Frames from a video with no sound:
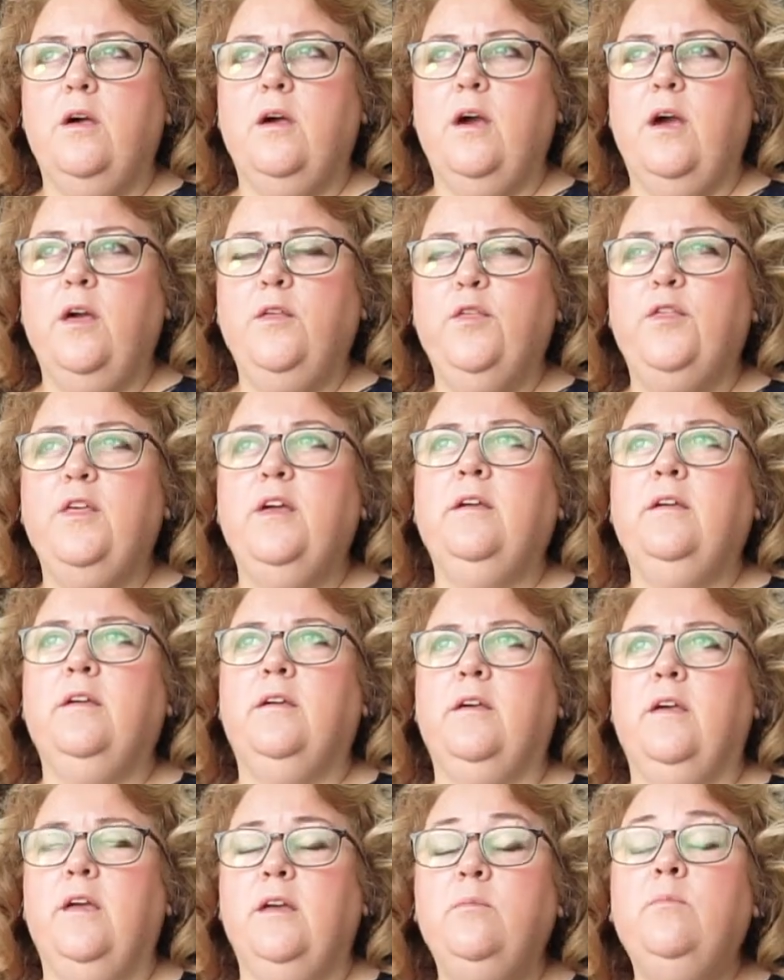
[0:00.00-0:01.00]
I
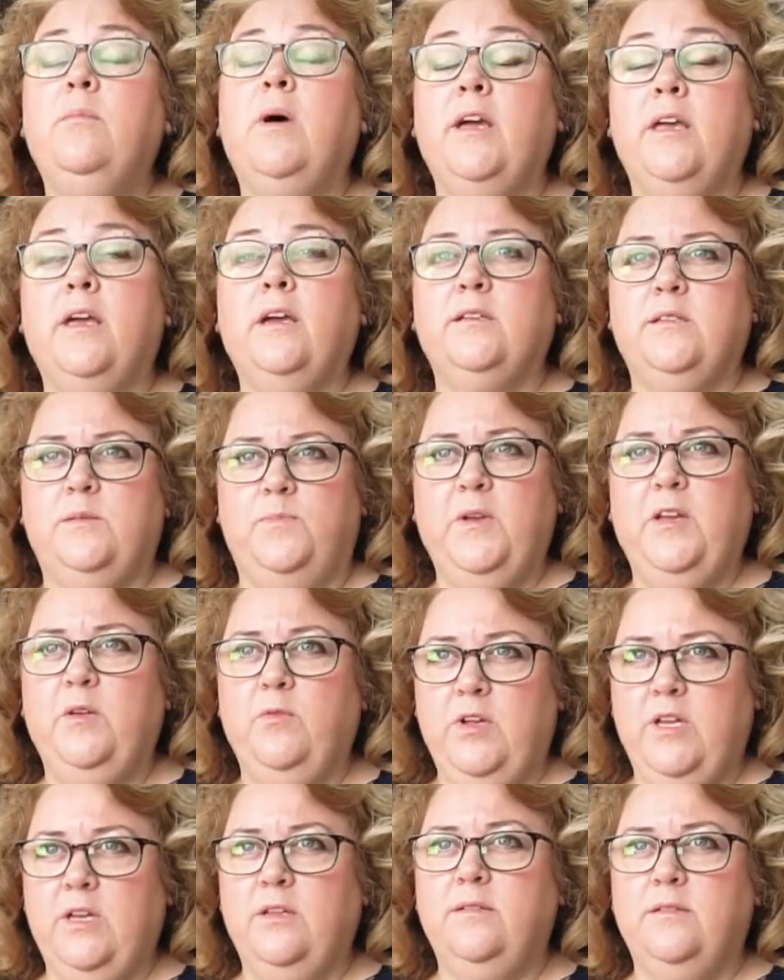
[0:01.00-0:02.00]
think in my
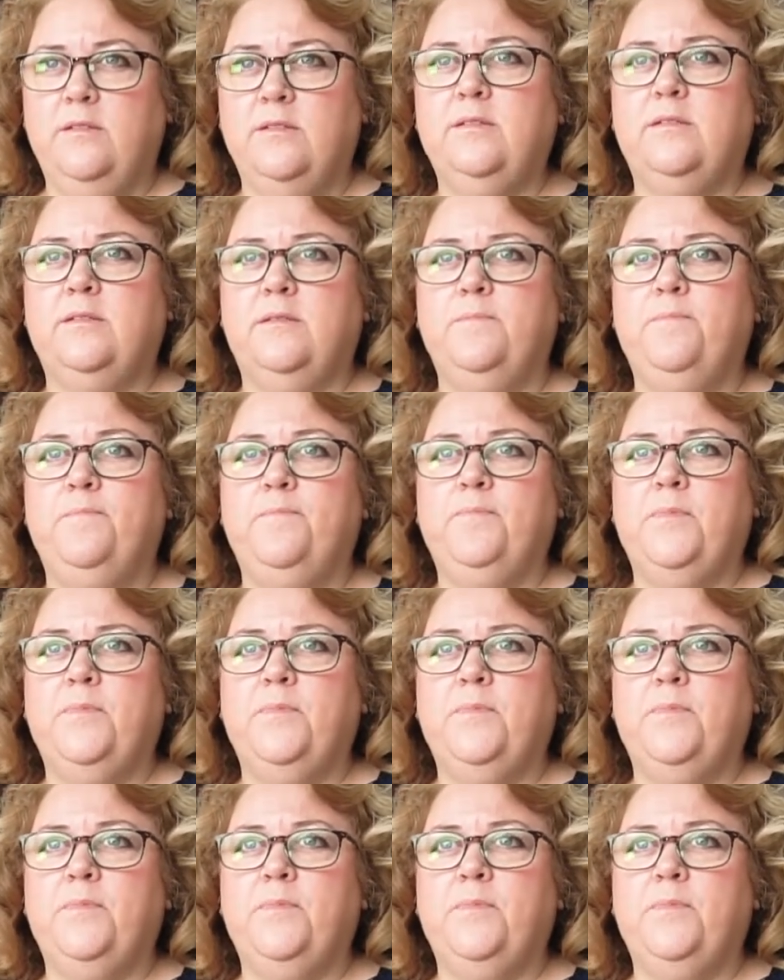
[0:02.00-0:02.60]
experience,